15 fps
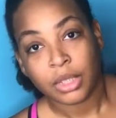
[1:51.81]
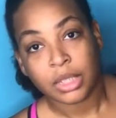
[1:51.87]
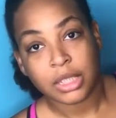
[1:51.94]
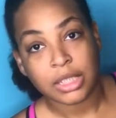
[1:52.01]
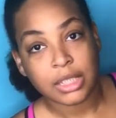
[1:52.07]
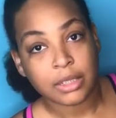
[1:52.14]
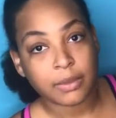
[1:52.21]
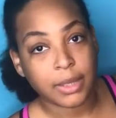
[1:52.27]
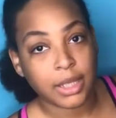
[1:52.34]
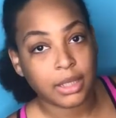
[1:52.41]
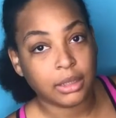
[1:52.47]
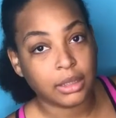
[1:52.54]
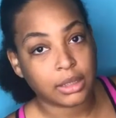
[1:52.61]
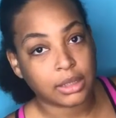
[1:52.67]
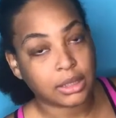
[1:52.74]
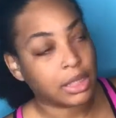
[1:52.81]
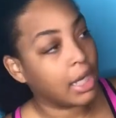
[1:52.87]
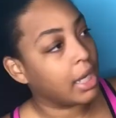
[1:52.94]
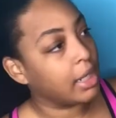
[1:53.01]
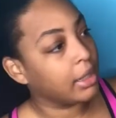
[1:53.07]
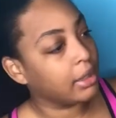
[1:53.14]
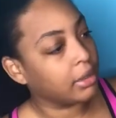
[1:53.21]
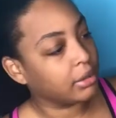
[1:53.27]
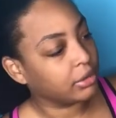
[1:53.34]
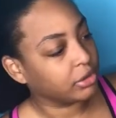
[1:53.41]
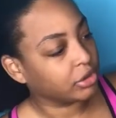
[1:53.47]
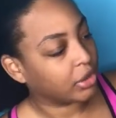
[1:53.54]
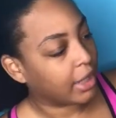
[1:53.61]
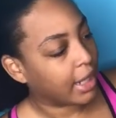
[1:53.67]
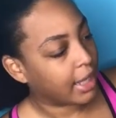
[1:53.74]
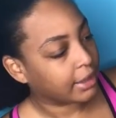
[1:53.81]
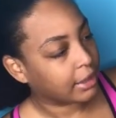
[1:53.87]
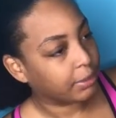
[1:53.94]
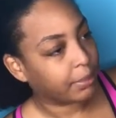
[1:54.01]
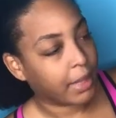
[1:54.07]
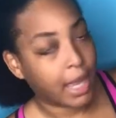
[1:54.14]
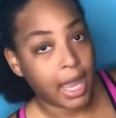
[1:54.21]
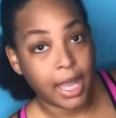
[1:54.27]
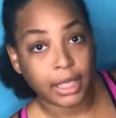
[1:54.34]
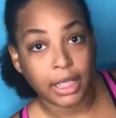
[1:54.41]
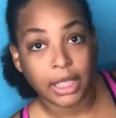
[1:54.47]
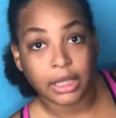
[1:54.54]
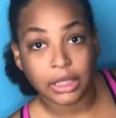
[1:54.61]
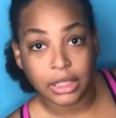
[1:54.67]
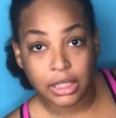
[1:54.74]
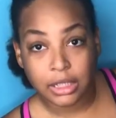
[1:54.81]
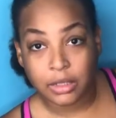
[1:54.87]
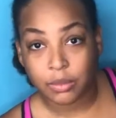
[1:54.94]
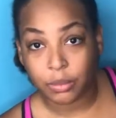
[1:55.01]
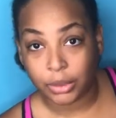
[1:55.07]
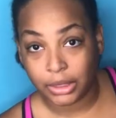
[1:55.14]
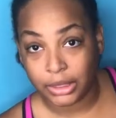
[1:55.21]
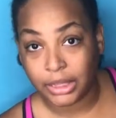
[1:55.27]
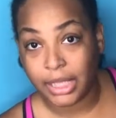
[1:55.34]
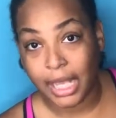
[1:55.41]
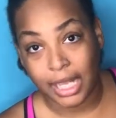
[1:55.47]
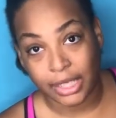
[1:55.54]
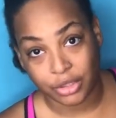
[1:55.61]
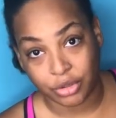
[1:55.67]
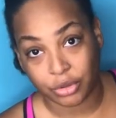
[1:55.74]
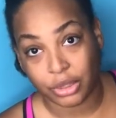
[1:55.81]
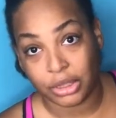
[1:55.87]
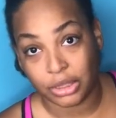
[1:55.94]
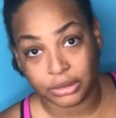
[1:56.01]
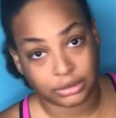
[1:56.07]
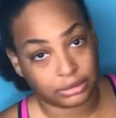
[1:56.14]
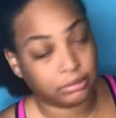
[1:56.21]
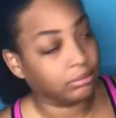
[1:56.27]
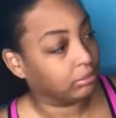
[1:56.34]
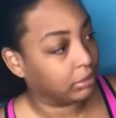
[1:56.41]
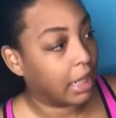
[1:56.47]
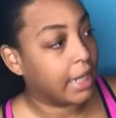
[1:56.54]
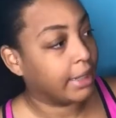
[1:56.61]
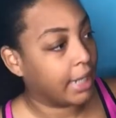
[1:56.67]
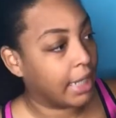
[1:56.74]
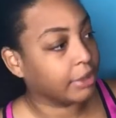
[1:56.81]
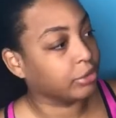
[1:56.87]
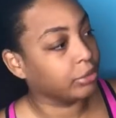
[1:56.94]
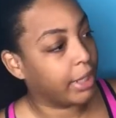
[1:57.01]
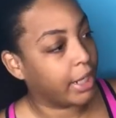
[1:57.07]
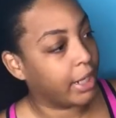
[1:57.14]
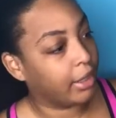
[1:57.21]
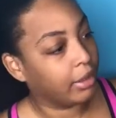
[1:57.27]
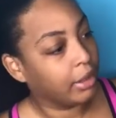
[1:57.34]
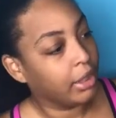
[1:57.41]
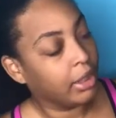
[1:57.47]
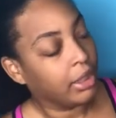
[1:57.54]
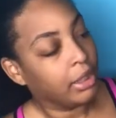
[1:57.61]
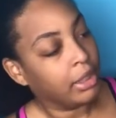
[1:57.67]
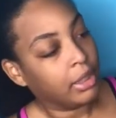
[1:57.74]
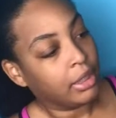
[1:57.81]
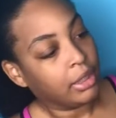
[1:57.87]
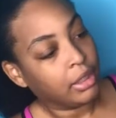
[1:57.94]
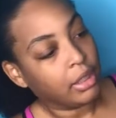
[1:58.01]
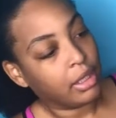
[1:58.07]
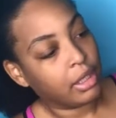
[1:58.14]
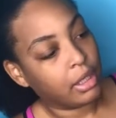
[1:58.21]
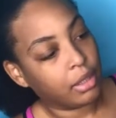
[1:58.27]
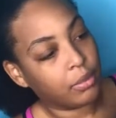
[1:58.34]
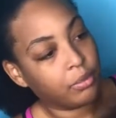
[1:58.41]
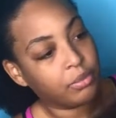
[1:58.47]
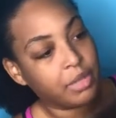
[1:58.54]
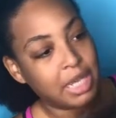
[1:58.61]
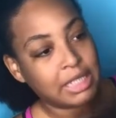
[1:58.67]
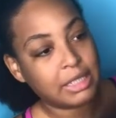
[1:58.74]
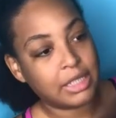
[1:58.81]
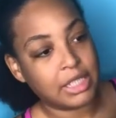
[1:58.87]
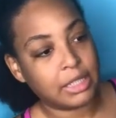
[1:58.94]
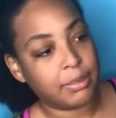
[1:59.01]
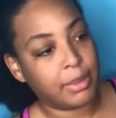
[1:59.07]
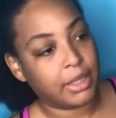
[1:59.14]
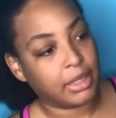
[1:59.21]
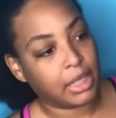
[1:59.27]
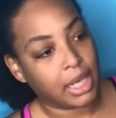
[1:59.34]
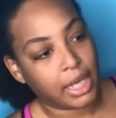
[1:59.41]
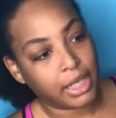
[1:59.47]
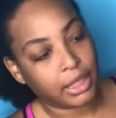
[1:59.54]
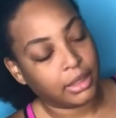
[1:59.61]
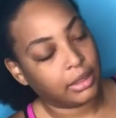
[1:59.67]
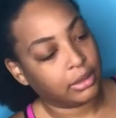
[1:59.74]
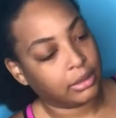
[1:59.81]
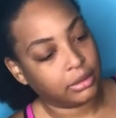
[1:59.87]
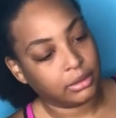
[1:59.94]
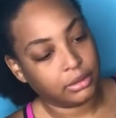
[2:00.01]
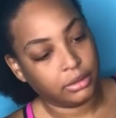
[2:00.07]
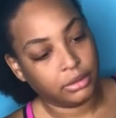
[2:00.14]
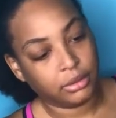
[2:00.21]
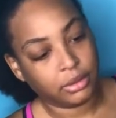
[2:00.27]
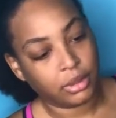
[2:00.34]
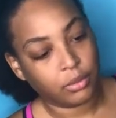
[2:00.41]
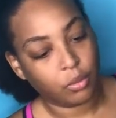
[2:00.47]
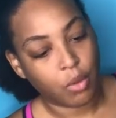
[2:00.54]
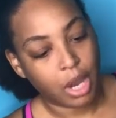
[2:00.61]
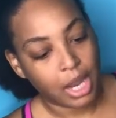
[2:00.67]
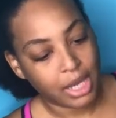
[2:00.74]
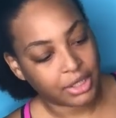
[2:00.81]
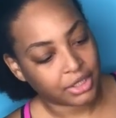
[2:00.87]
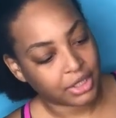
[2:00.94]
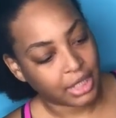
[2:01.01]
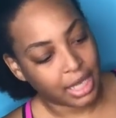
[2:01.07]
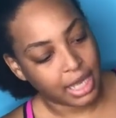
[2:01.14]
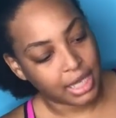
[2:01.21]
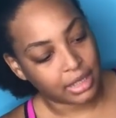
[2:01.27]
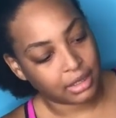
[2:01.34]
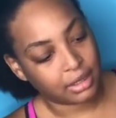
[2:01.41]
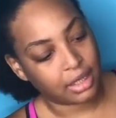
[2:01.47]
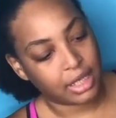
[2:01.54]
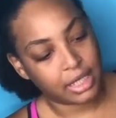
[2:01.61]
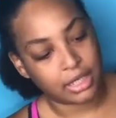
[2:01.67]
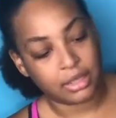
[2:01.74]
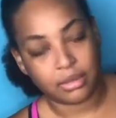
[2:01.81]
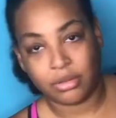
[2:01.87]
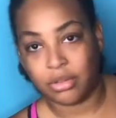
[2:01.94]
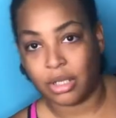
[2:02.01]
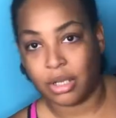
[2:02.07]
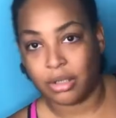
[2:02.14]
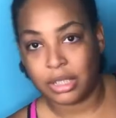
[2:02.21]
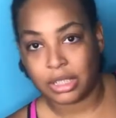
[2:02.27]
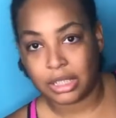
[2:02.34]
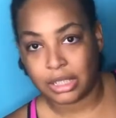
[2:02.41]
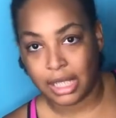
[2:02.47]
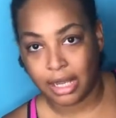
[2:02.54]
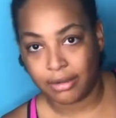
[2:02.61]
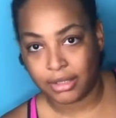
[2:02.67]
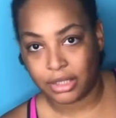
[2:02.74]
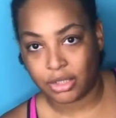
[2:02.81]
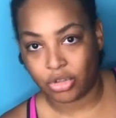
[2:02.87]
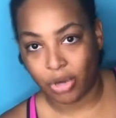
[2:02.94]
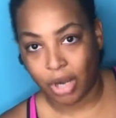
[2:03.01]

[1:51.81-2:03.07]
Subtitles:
this is what it looks like straight out the pack. It looks really natural. It looks like natural hair that's just been like washed kind of, and you know, this is how it